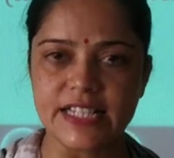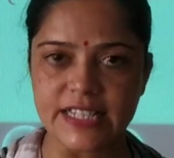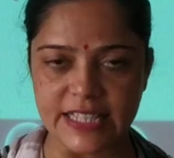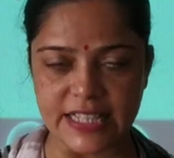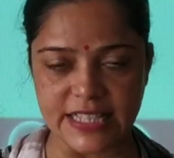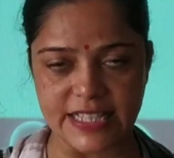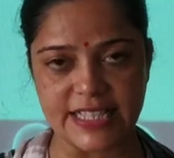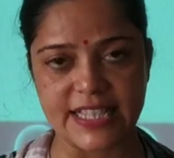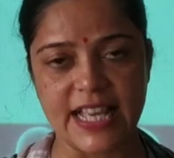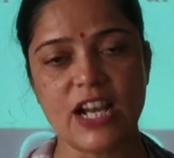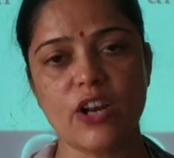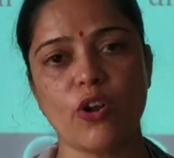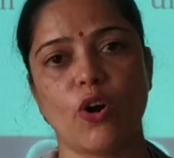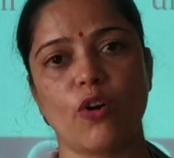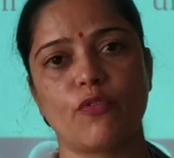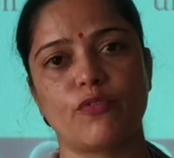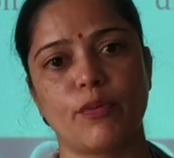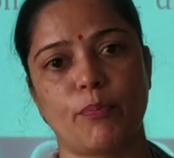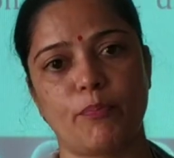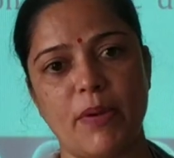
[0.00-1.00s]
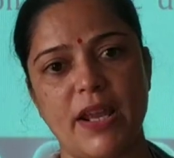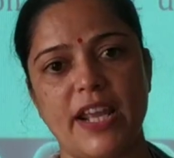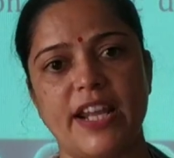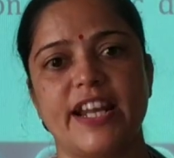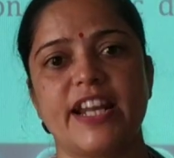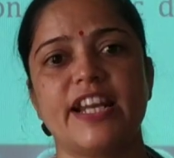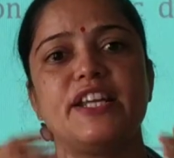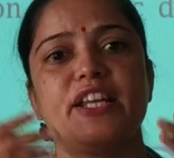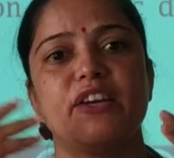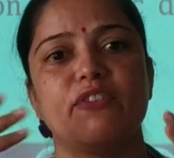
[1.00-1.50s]
the cell of the
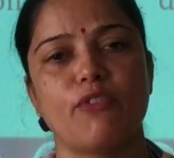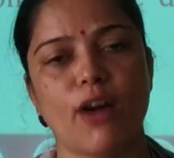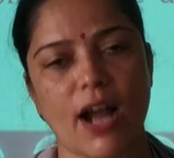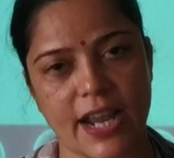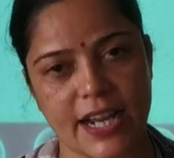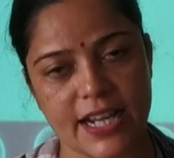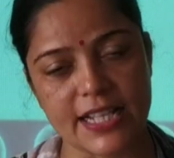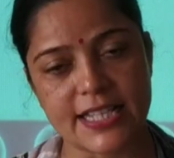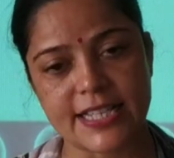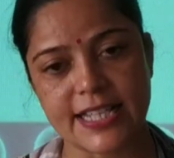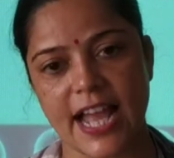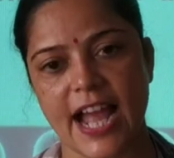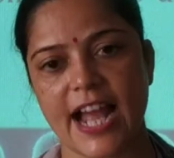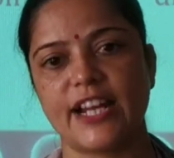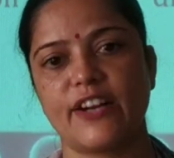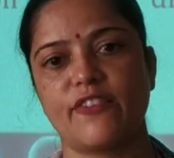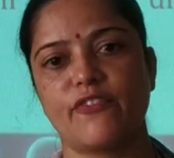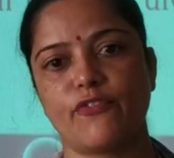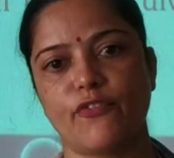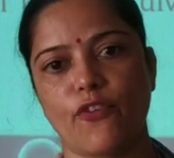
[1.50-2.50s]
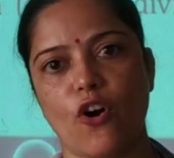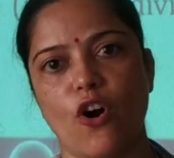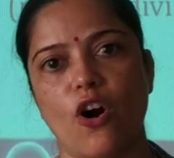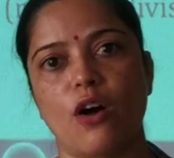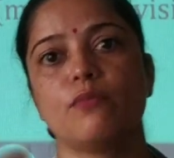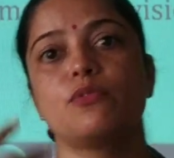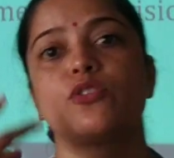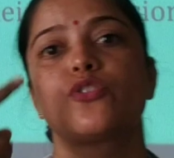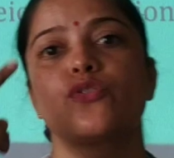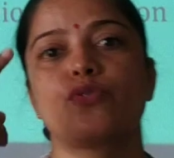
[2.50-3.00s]
parent divides and it
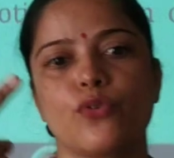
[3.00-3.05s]
forms